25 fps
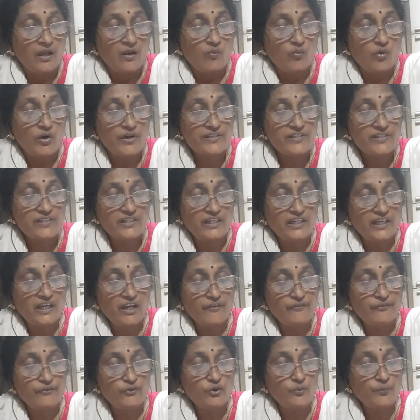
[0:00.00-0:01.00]
was
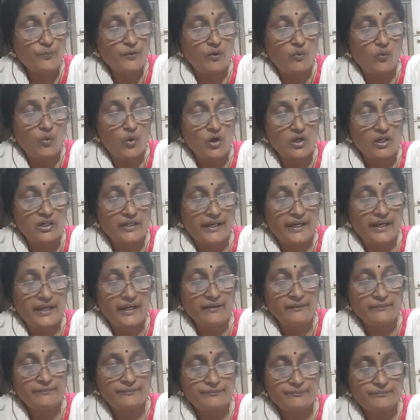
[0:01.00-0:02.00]
enough to provoke a